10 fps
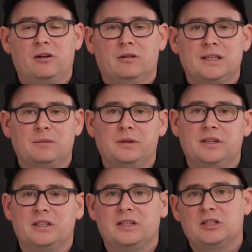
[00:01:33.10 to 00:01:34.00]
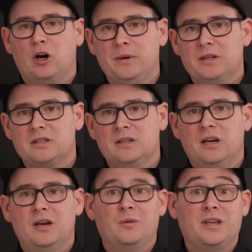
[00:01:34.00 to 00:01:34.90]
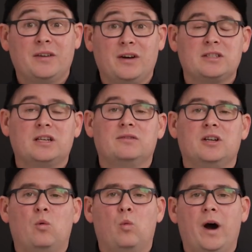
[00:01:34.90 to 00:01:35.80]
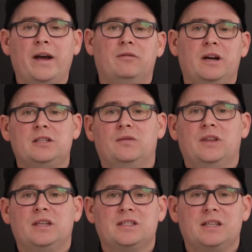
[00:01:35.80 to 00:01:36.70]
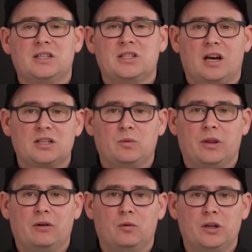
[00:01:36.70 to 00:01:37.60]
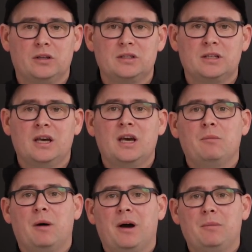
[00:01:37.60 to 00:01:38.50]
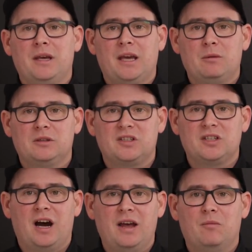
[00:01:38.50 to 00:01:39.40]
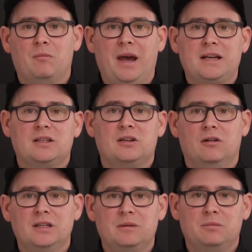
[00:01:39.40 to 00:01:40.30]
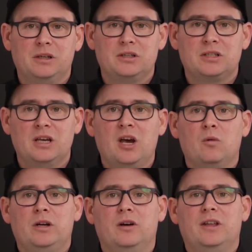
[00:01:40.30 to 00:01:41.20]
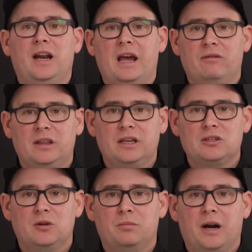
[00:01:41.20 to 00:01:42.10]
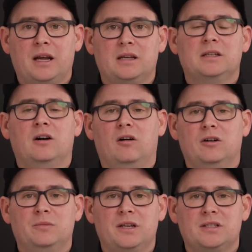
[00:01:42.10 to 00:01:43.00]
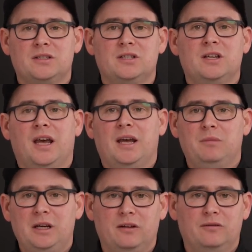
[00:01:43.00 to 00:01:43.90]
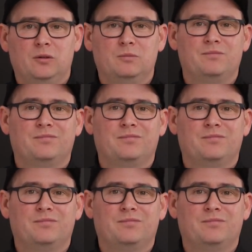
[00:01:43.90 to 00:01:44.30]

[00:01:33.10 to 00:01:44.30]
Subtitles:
our content pillars into topics, we give ourselves a wide range of things to discuss with our audience, but by being able to tie them back to the content pillars, we know that everything is on brand, on message, and meaningful.